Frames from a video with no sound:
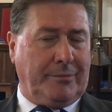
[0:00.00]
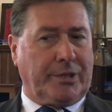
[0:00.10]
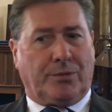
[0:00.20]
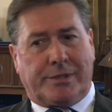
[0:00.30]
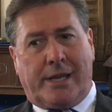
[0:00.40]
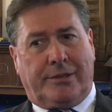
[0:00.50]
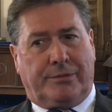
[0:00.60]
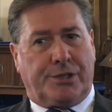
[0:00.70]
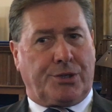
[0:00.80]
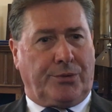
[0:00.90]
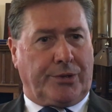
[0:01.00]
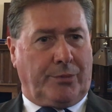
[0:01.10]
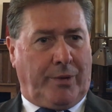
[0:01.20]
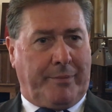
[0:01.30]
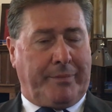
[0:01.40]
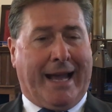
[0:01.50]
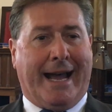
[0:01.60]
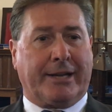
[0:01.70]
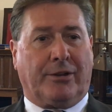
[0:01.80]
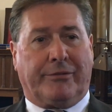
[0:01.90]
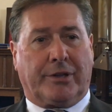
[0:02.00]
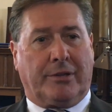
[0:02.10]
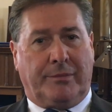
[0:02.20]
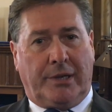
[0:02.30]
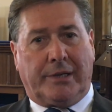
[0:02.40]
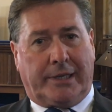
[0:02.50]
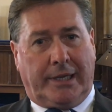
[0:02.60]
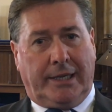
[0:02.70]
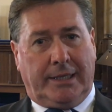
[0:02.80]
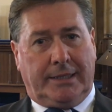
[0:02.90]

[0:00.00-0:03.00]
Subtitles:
but also to ensure that we're part of the community.